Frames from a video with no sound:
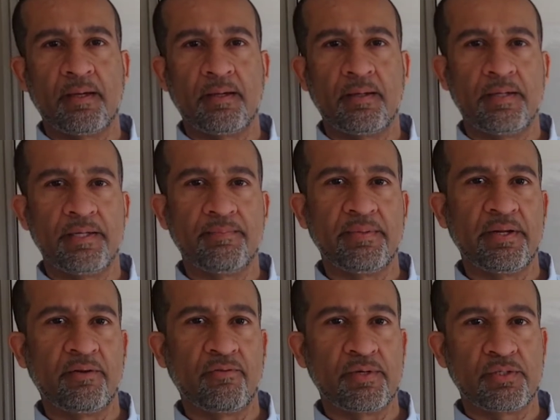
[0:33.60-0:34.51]
let me
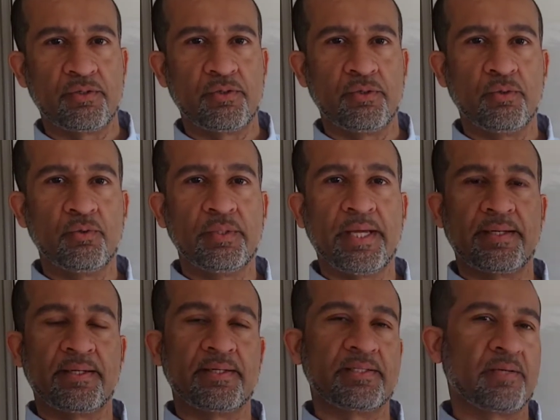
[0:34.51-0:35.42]
request to you that
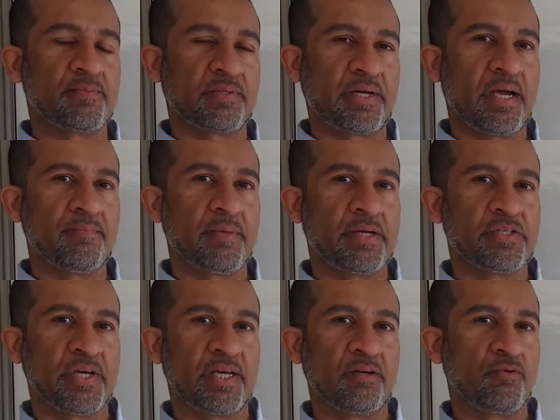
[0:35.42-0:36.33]
to subscribe my
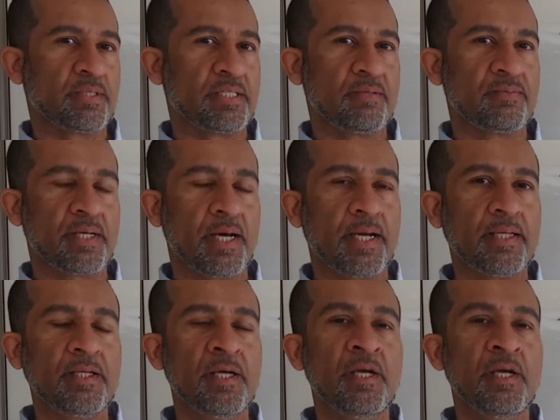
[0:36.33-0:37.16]
channel Wasim Zahid,